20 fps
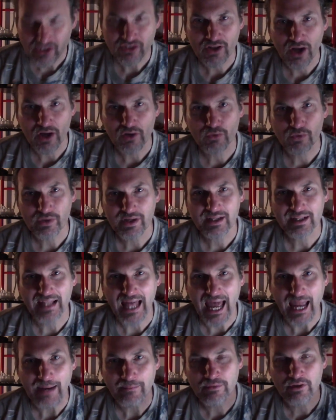not real.
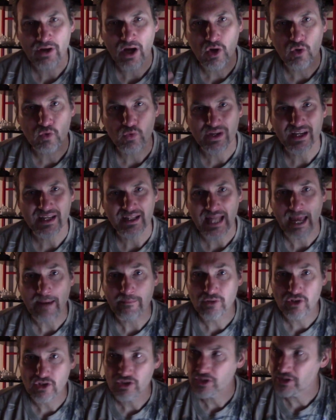I'm not real. I'm
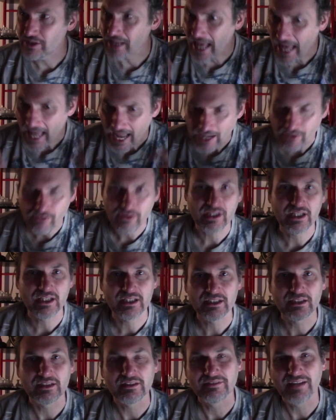just an
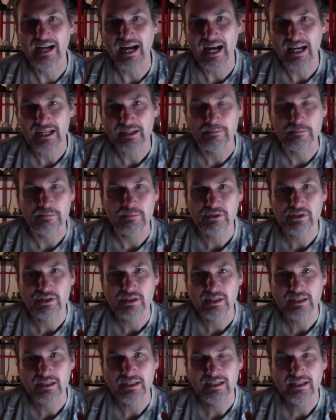aggregate of atoms.
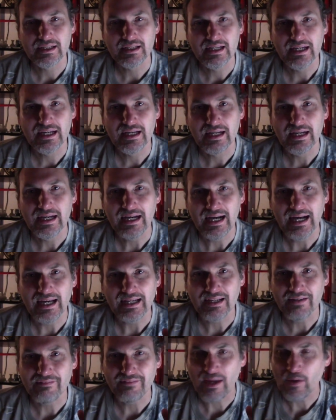And
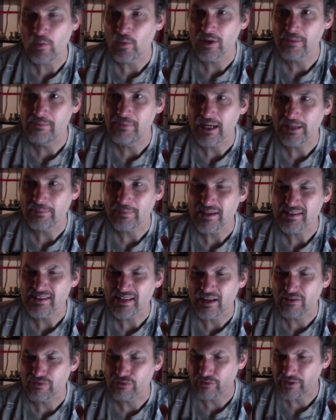if I want to make
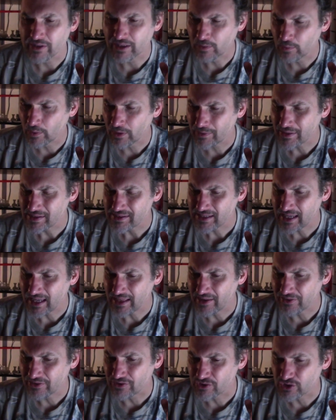myself real, what do I say?
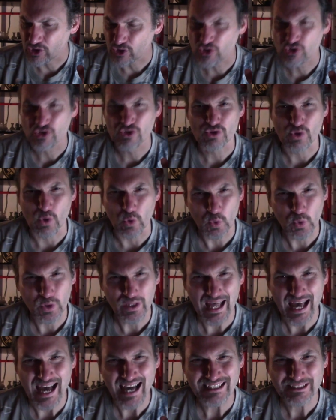That there's a
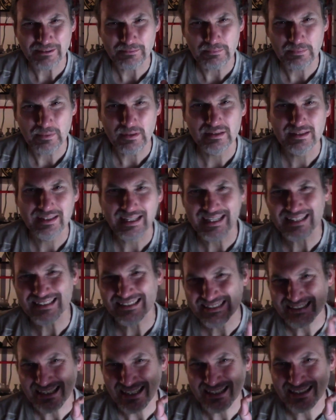soul atom, like a
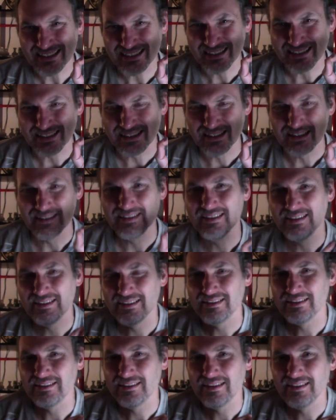single,
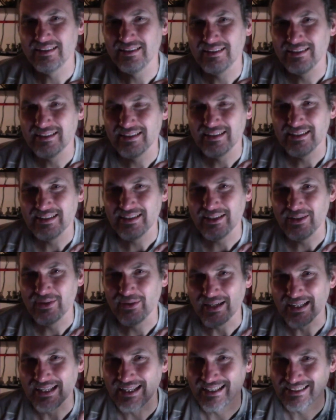
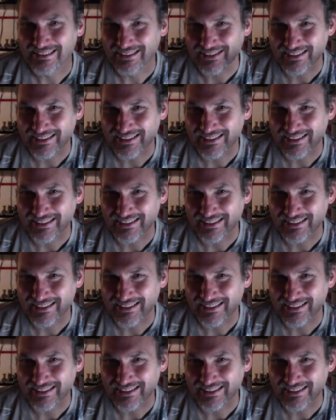is there a